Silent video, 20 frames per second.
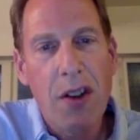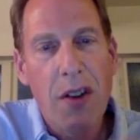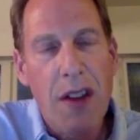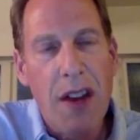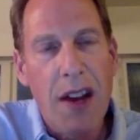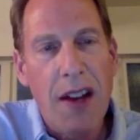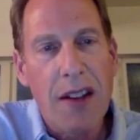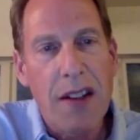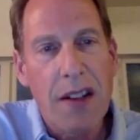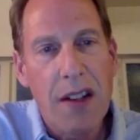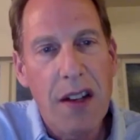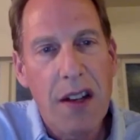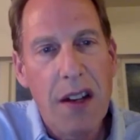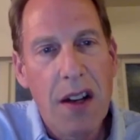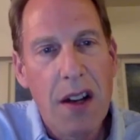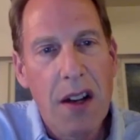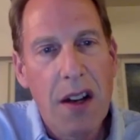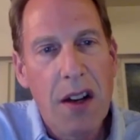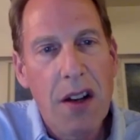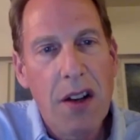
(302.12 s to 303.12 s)
do that
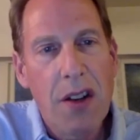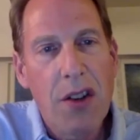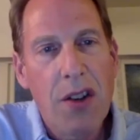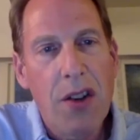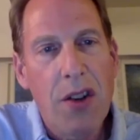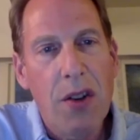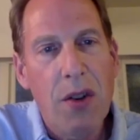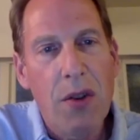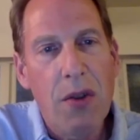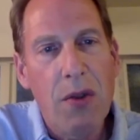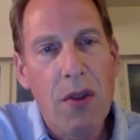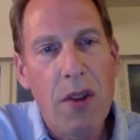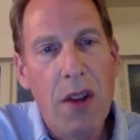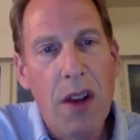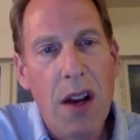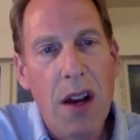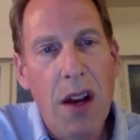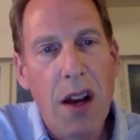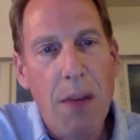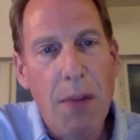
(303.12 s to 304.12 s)

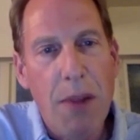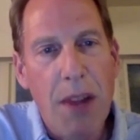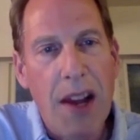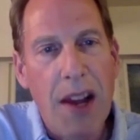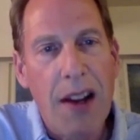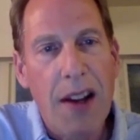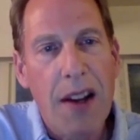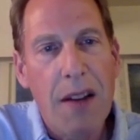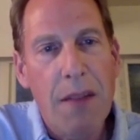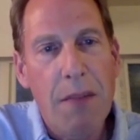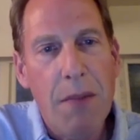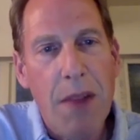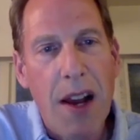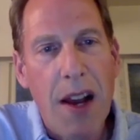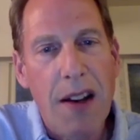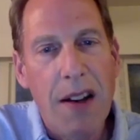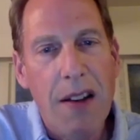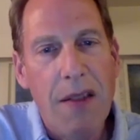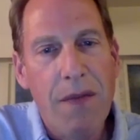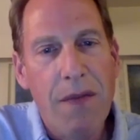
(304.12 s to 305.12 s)
to a Black
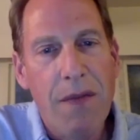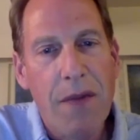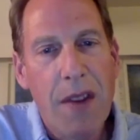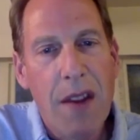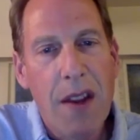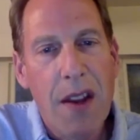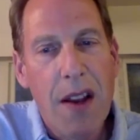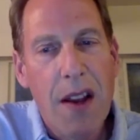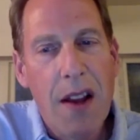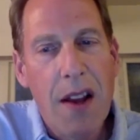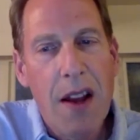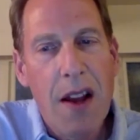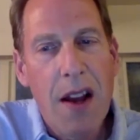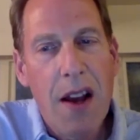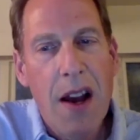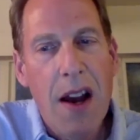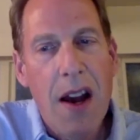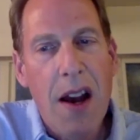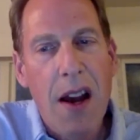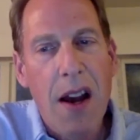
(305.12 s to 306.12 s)
man.
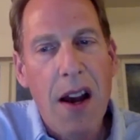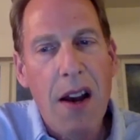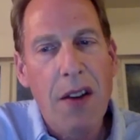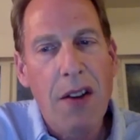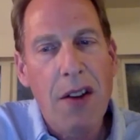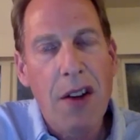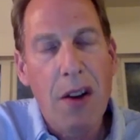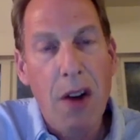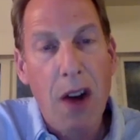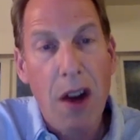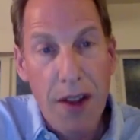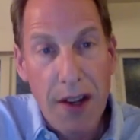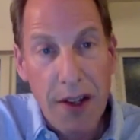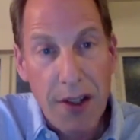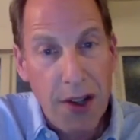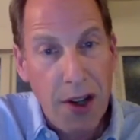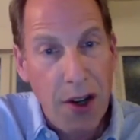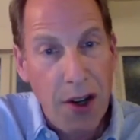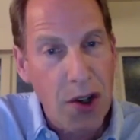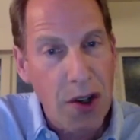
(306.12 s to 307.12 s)
Are they
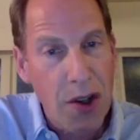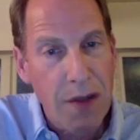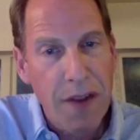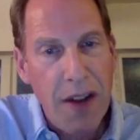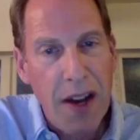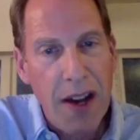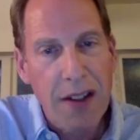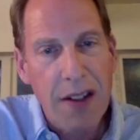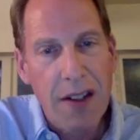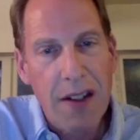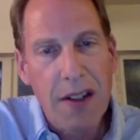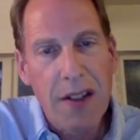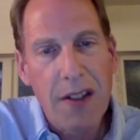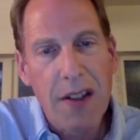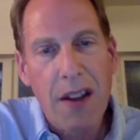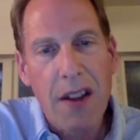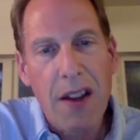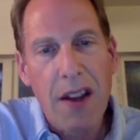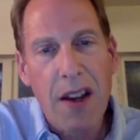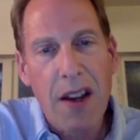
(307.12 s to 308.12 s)
social
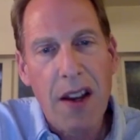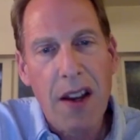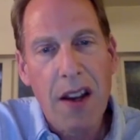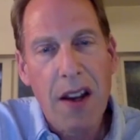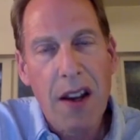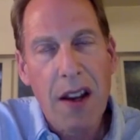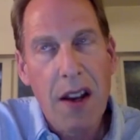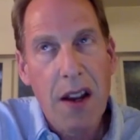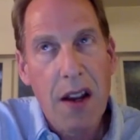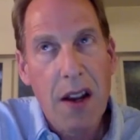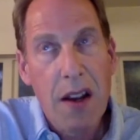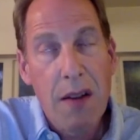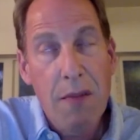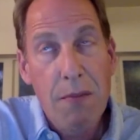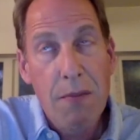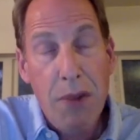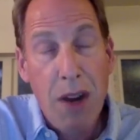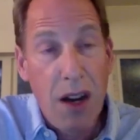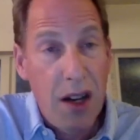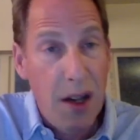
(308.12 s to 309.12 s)
factors? Are they
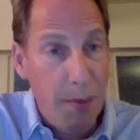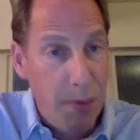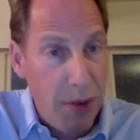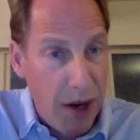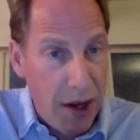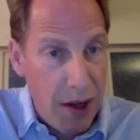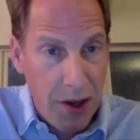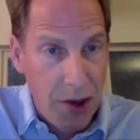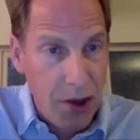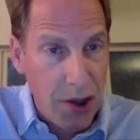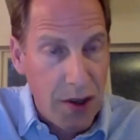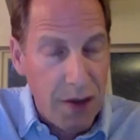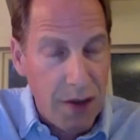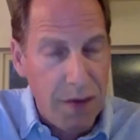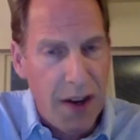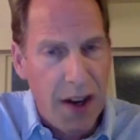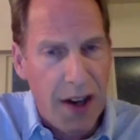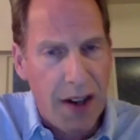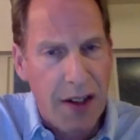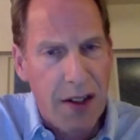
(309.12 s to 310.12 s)
partly biological
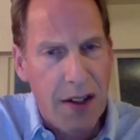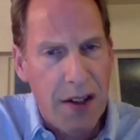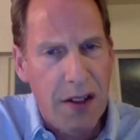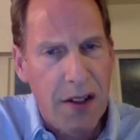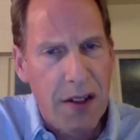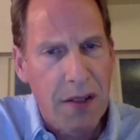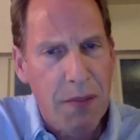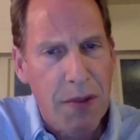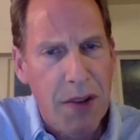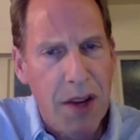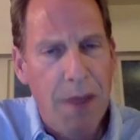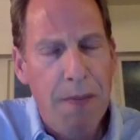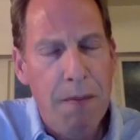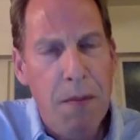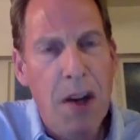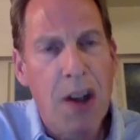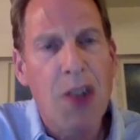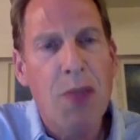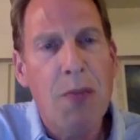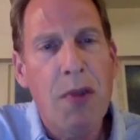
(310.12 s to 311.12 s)
factors? But I'm
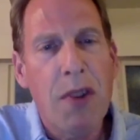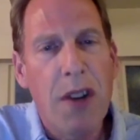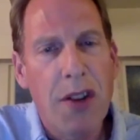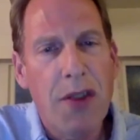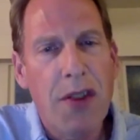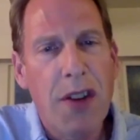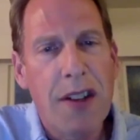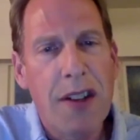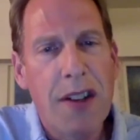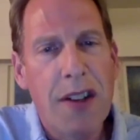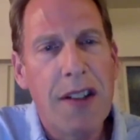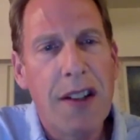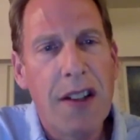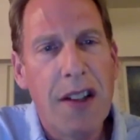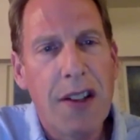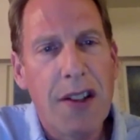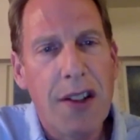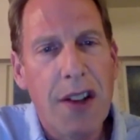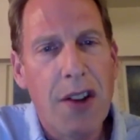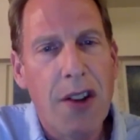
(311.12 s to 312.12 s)
much more interested
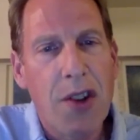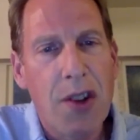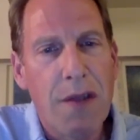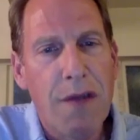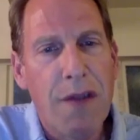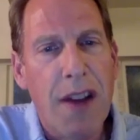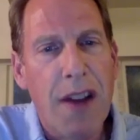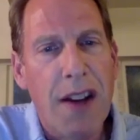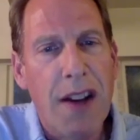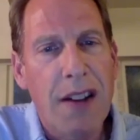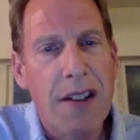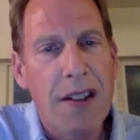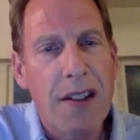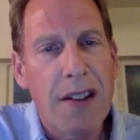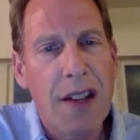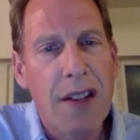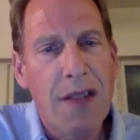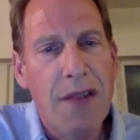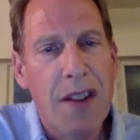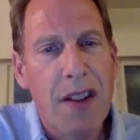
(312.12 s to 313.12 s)
in the social
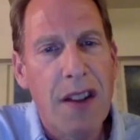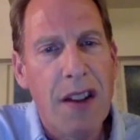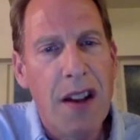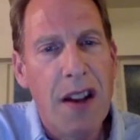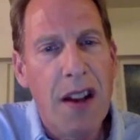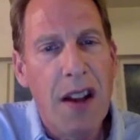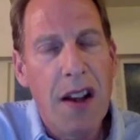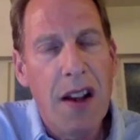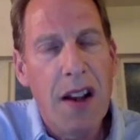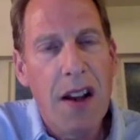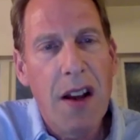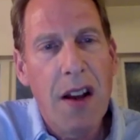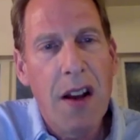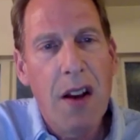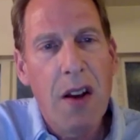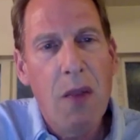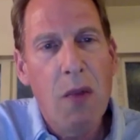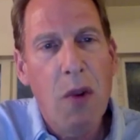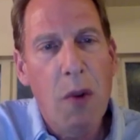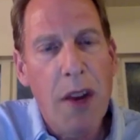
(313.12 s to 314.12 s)
factors, given
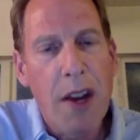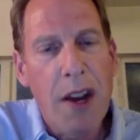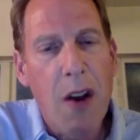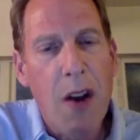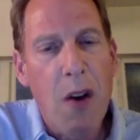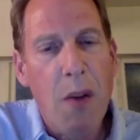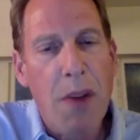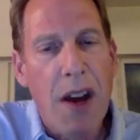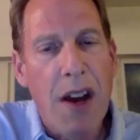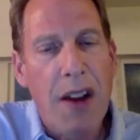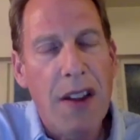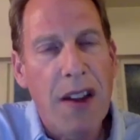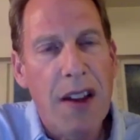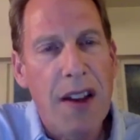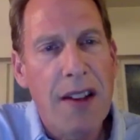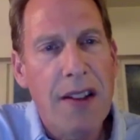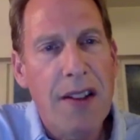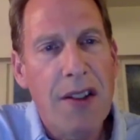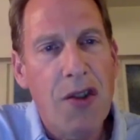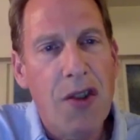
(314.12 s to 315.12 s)
what we know about the
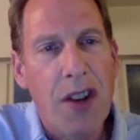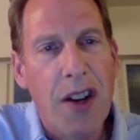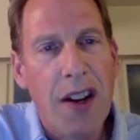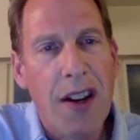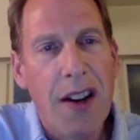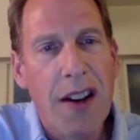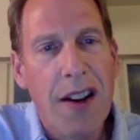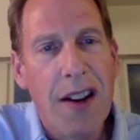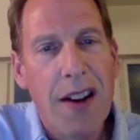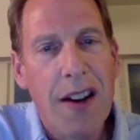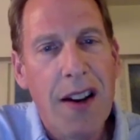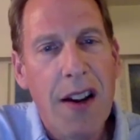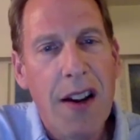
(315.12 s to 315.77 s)
history